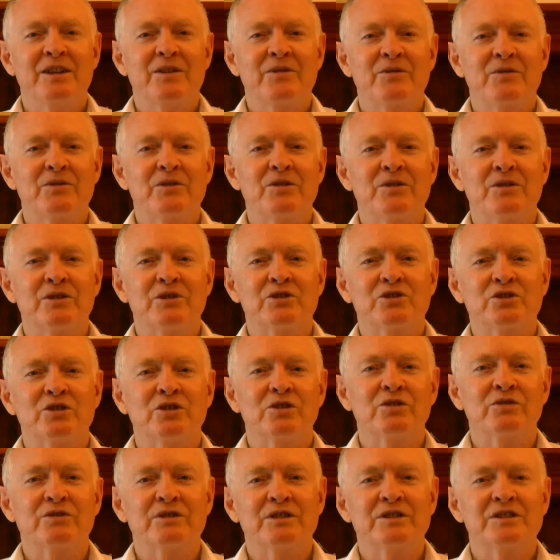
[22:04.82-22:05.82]
through the
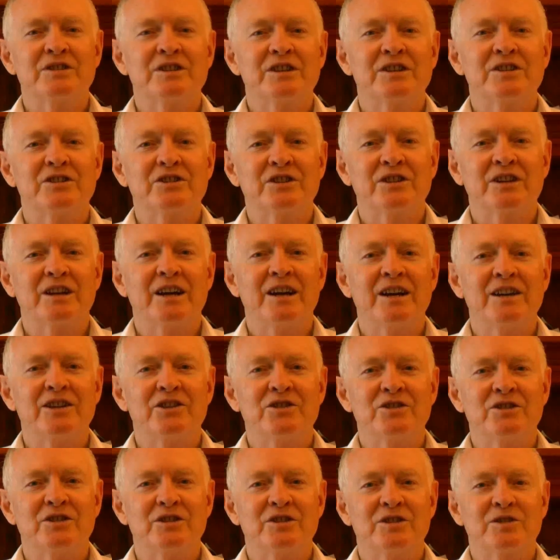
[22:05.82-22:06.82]
children's
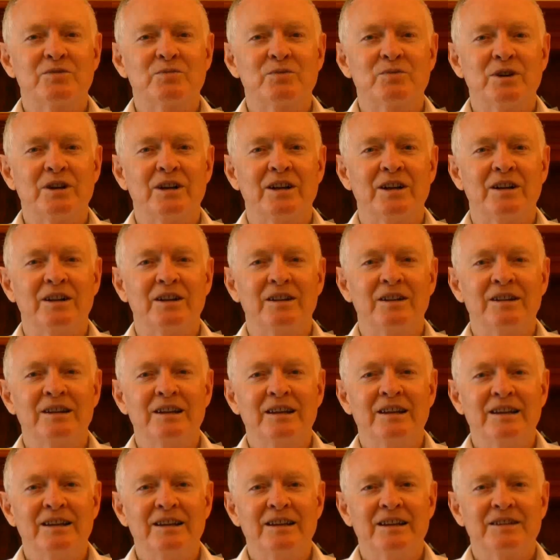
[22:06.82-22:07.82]
education as well
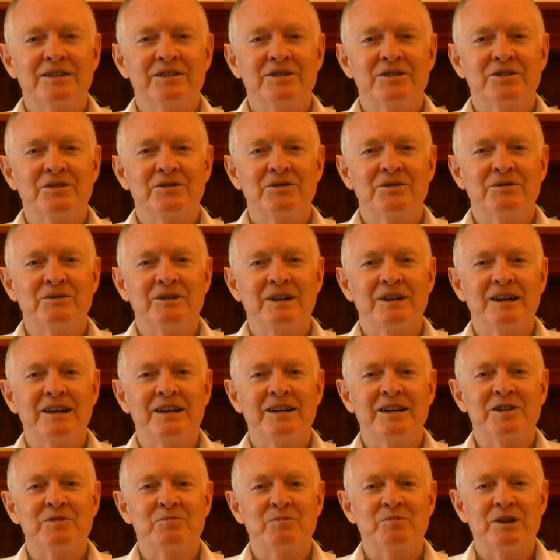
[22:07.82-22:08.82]
to
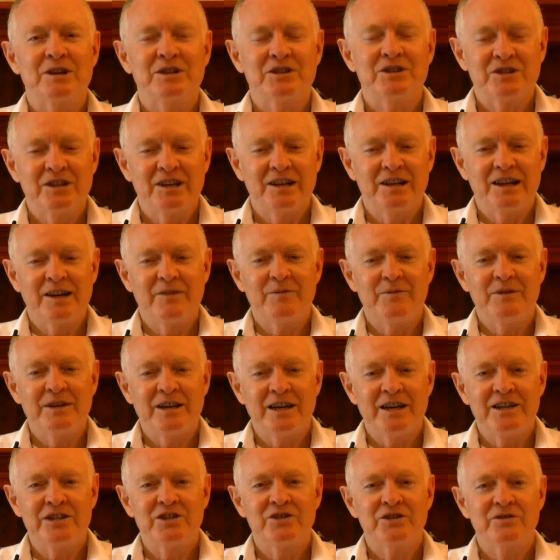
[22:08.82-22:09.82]
express your love
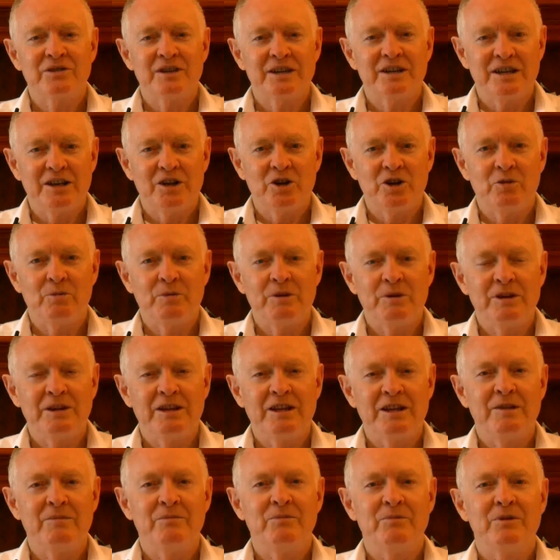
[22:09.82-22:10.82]
nature and helping
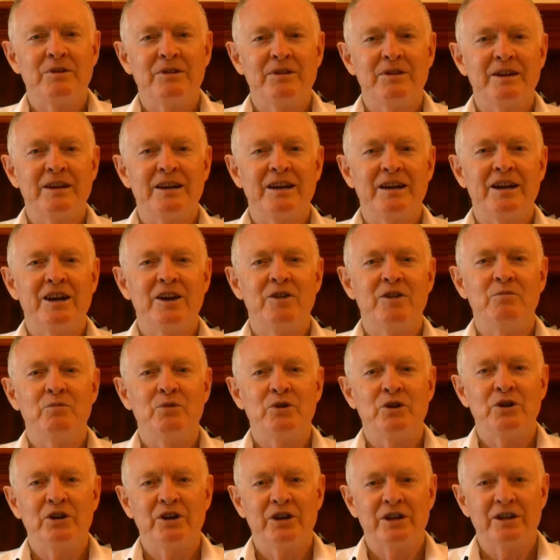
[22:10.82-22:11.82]
them with their
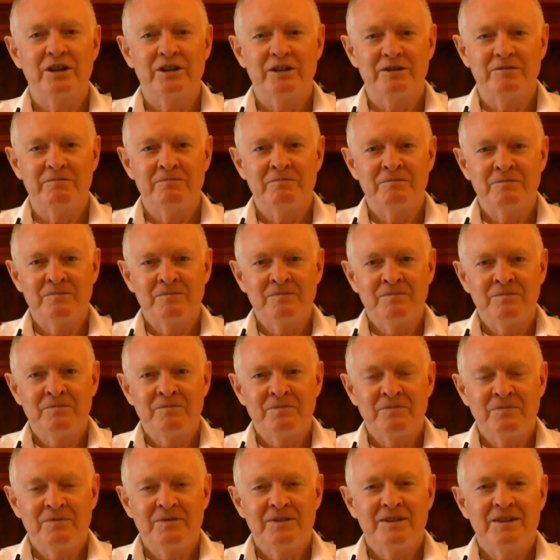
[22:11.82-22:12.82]
homework and
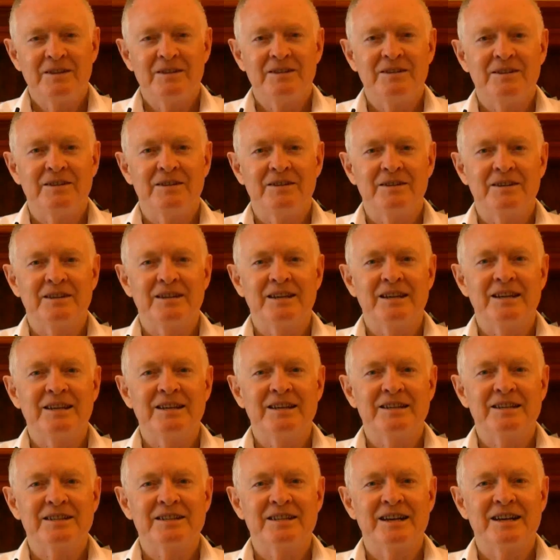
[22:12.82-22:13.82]

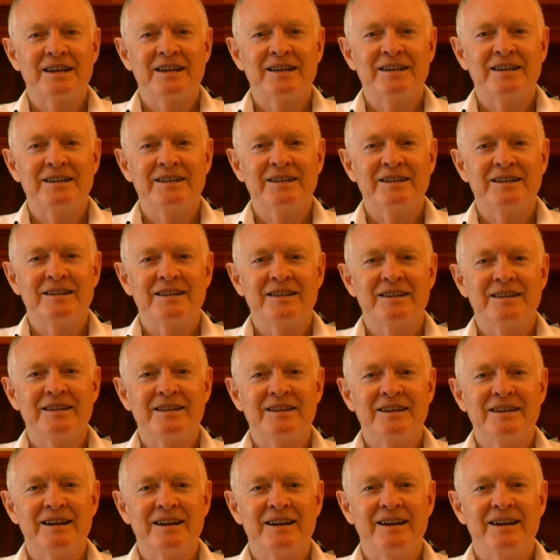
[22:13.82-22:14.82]
getting stuck into
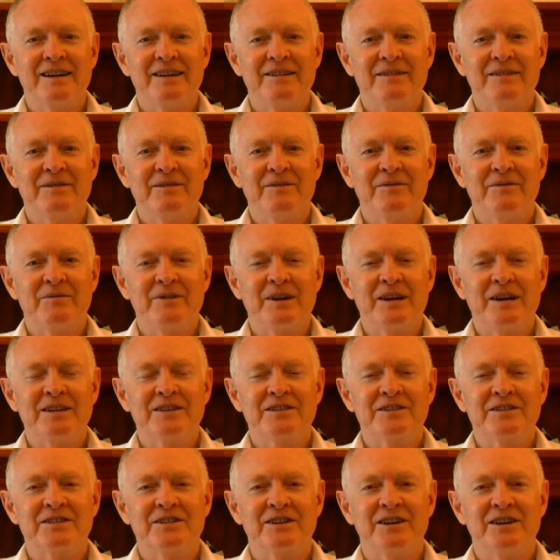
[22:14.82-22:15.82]
the
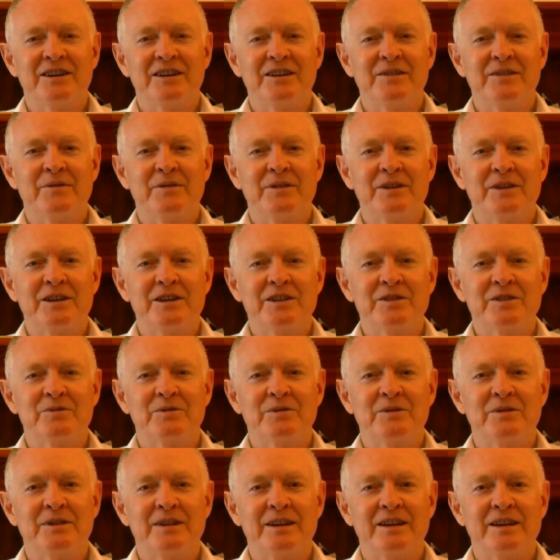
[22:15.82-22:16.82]
fun side of things
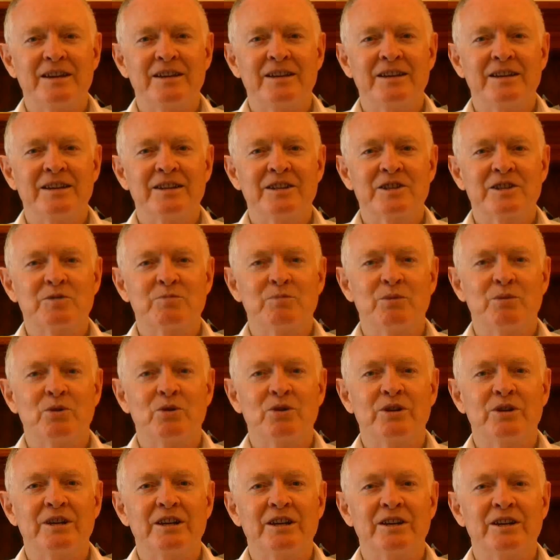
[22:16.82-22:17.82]
with their
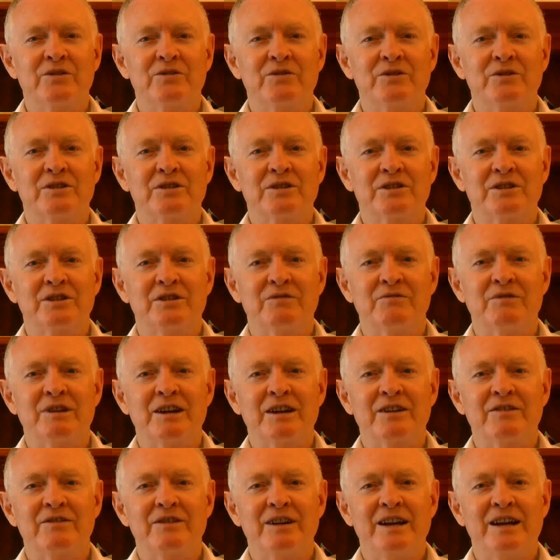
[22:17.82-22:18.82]
sporting interests and
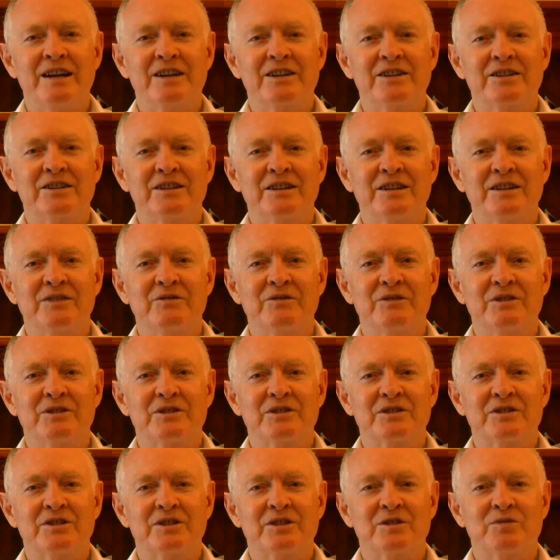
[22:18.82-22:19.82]
recreational
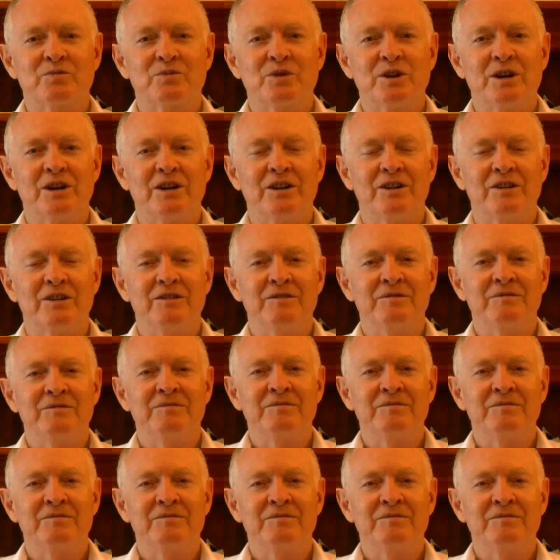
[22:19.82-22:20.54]
interests as well.